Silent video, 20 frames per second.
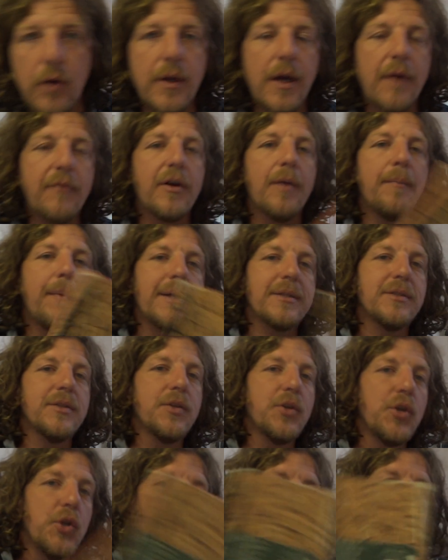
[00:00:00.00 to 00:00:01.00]
yeah, I've come back to the
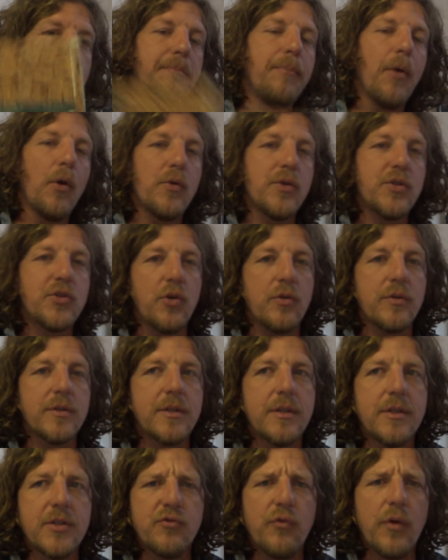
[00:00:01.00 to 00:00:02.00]
news that Boris
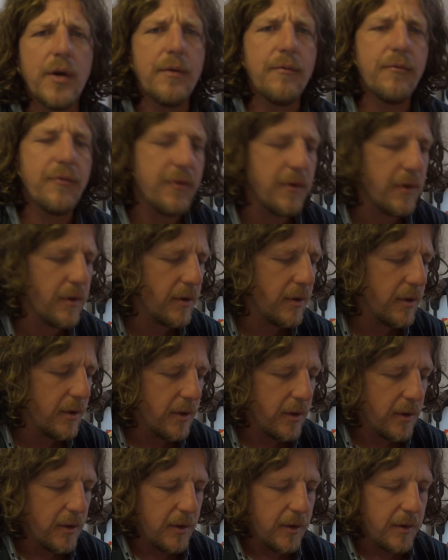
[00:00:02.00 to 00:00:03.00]
Johnson is running for
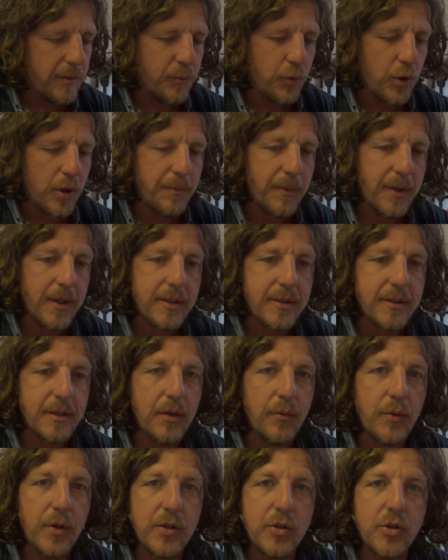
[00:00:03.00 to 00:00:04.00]
Prime Minister,
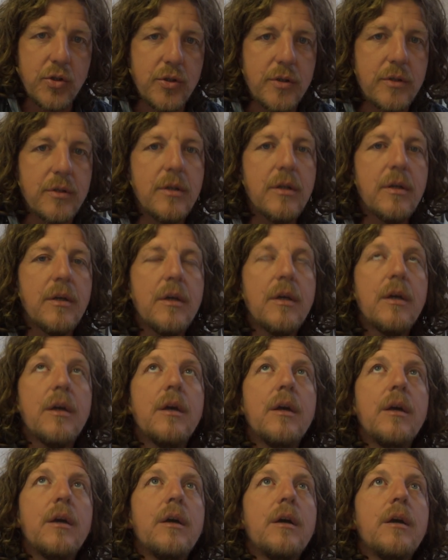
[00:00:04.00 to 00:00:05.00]
which...
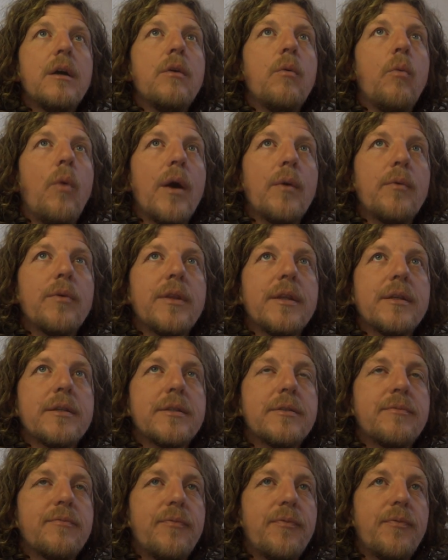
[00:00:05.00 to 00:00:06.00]
Why would
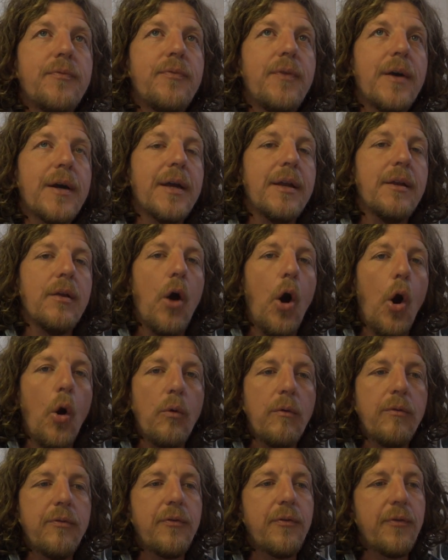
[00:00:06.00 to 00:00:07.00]
this fucking
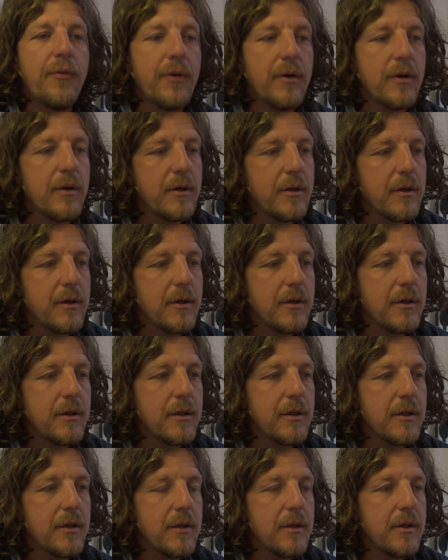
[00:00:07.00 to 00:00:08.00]
oaf,
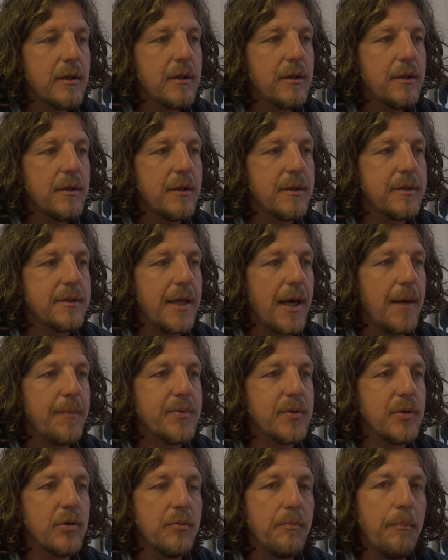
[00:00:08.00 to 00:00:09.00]
this
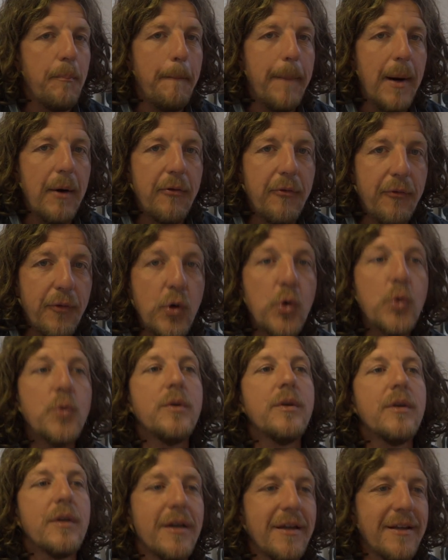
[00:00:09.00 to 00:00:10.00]
absolute
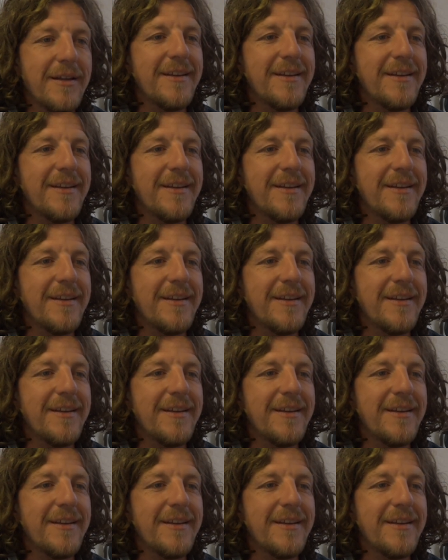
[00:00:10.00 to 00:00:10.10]
buffoon,